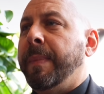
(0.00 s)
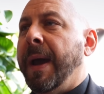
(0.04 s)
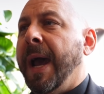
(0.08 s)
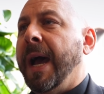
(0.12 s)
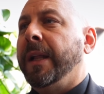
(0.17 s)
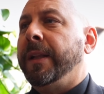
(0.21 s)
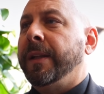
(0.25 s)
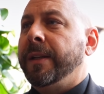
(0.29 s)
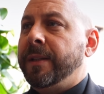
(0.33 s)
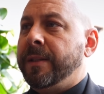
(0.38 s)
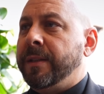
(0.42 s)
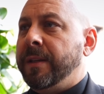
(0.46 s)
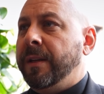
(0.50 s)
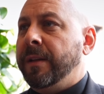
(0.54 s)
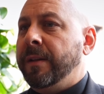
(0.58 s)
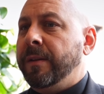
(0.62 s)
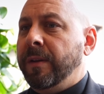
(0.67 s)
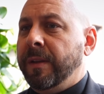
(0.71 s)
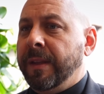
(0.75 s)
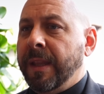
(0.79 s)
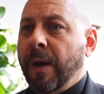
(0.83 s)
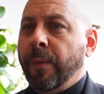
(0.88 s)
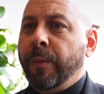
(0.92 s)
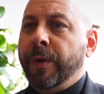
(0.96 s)
balance
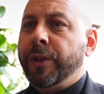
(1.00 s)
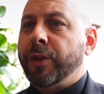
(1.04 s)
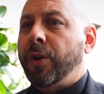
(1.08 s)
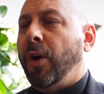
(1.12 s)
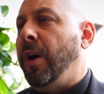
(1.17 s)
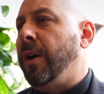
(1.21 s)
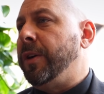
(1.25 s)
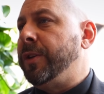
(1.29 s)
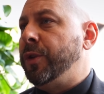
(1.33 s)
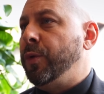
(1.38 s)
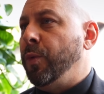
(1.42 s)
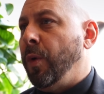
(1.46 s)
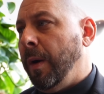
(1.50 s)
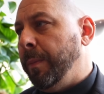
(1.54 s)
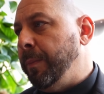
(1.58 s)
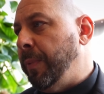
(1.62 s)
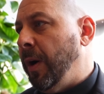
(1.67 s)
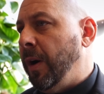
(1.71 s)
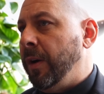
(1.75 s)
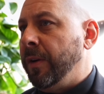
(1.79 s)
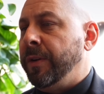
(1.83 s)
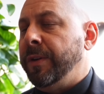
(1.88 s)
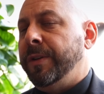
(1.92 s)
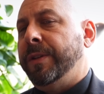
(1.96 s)
in that we talk to our
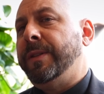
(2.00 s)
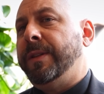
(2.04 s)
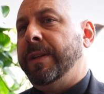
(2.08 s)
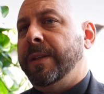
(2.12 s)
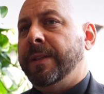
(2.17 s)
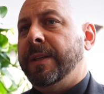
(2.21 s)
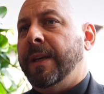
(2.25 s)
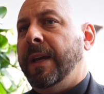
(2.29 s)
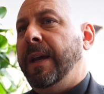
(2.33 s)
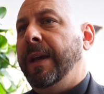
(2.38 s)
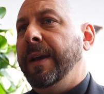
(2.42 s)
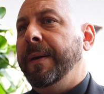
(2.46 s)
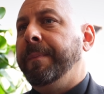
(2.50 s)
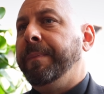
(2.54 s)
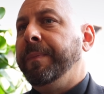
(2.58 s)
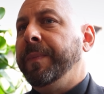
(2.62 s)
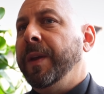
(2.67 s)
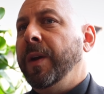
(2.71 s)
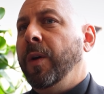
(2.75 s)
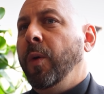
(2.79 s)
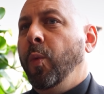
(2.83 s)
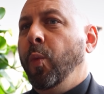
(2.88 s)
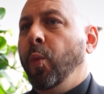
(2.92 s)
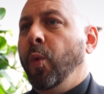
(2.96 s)
partners to say
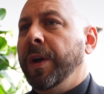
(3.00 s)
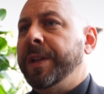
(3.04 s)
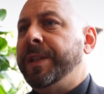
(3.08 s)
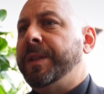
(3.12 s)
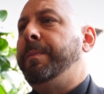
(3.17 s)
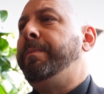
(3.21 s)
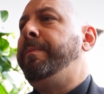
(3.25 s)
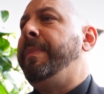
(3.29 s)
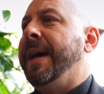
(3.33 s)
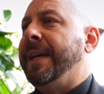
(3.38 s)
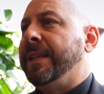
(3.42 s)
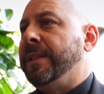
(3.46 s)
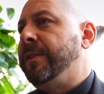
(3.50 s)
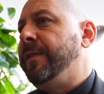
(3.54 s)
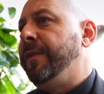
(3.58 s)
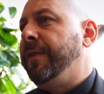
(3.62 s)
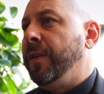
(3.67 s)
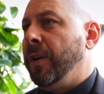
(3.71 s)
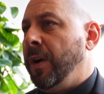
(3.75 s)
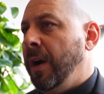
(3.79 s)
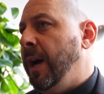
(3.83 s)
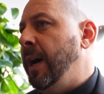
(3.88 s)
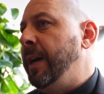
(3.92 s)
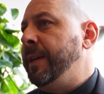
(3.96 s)
what's best
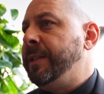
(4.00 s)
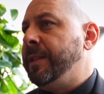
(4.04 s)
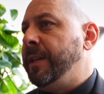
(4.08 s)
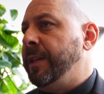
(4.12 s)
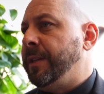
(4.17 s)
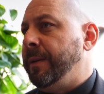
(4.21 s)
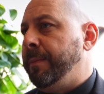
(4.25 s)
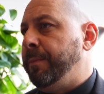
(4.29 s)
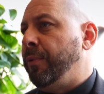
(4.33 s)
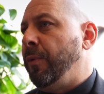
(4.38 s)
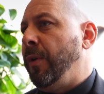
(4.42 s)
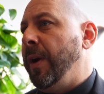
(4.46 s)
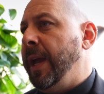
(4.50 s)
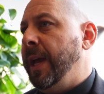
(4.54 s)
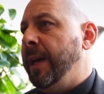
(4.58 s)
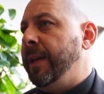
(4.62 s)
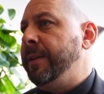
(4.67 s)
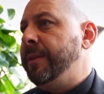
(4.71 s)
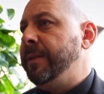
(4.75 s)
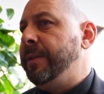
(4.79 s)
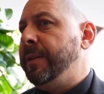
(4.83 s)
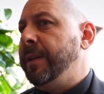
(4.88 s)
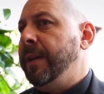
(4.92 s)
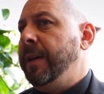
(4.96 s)
for us as a brand.